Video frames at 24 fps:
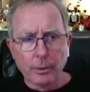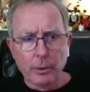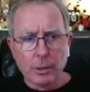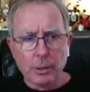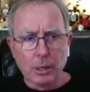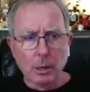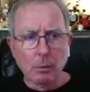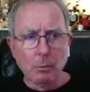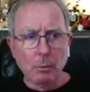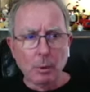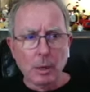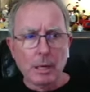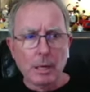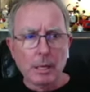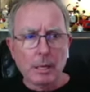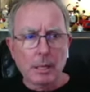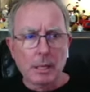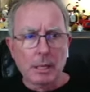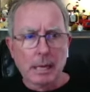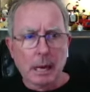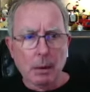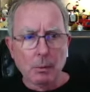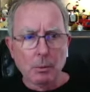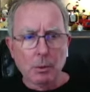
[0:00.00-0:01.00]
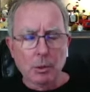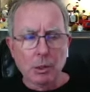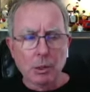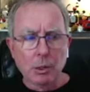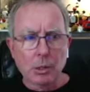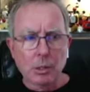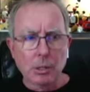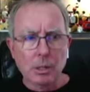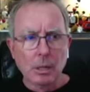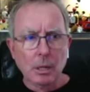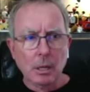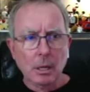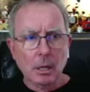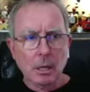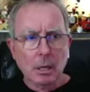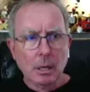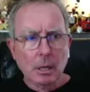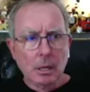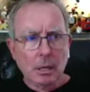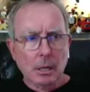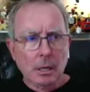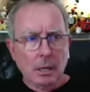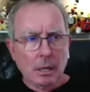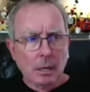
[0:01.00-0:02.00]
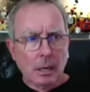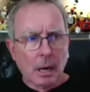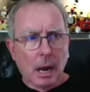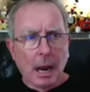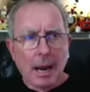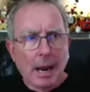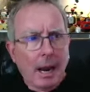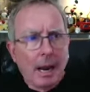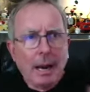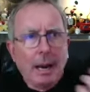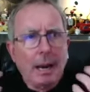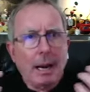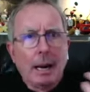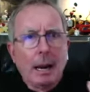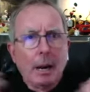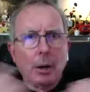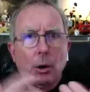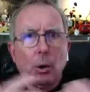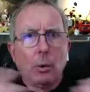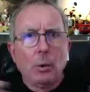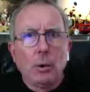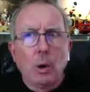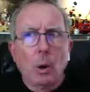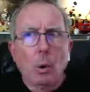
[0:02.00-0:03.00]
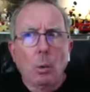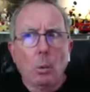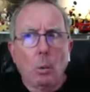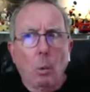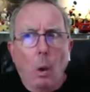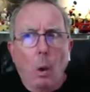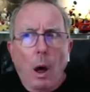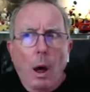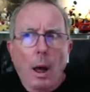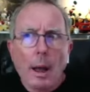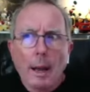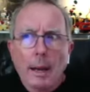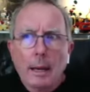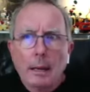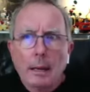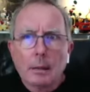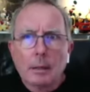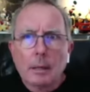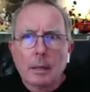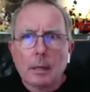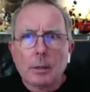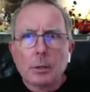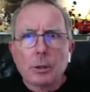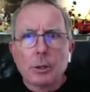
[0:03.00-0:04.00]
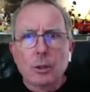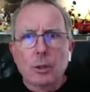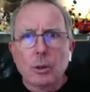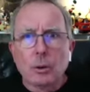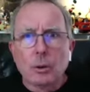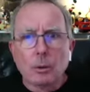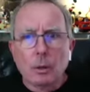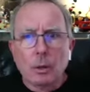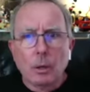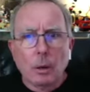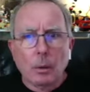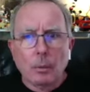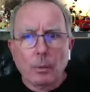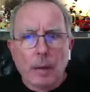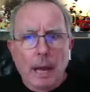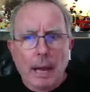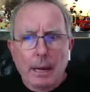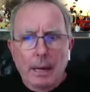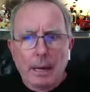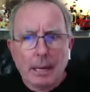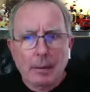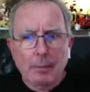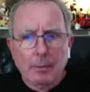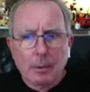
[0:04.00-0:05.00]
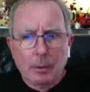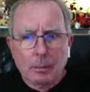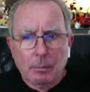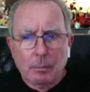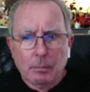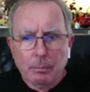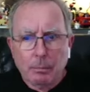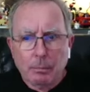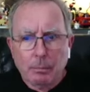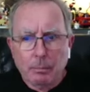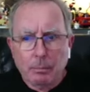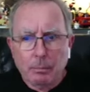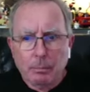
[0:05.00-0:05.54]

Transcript: for some reason that was just I, I and I don't know why it's you know that even